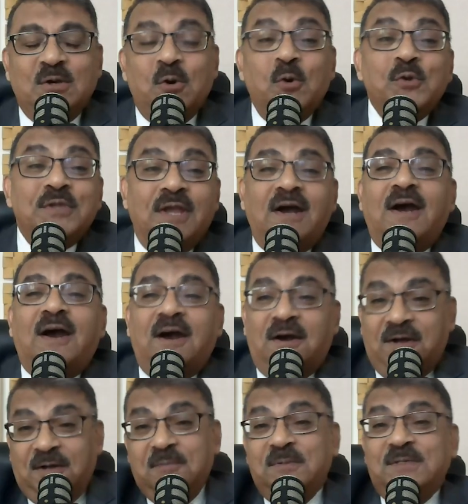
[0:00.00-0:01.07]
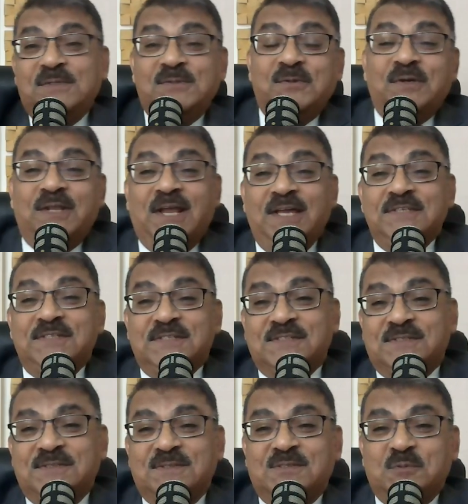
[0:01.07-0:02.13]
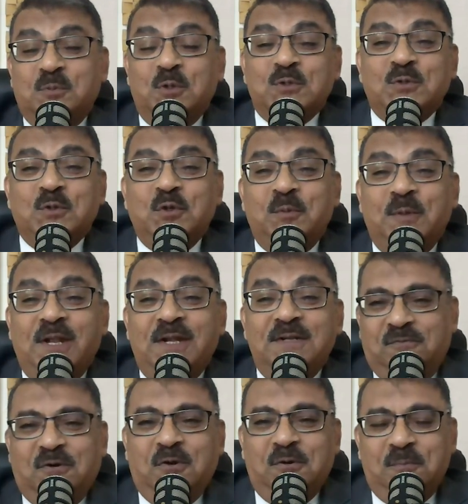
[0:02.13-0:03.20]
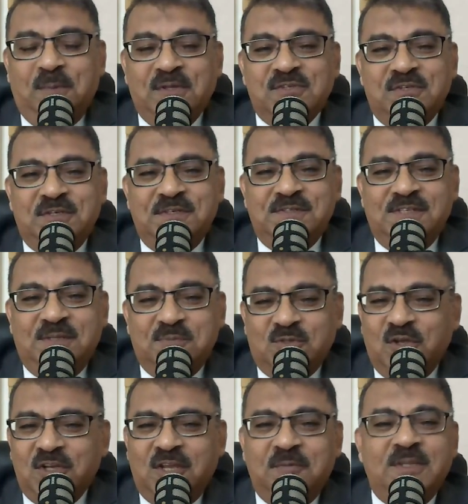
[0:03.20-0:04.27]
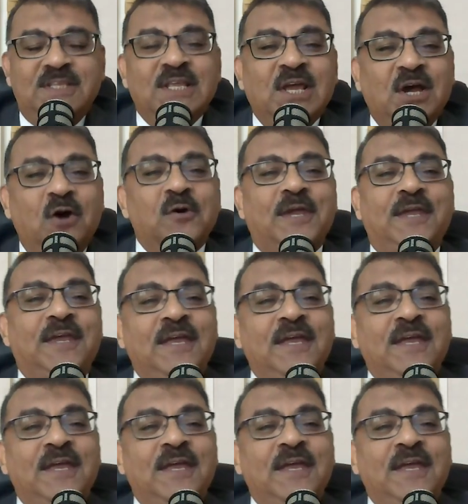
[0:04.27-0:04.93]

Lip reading: Oh, yeah, Amit too. And I just spoke to him and I forgot mentioning his name. Sorry, Amit. Okay.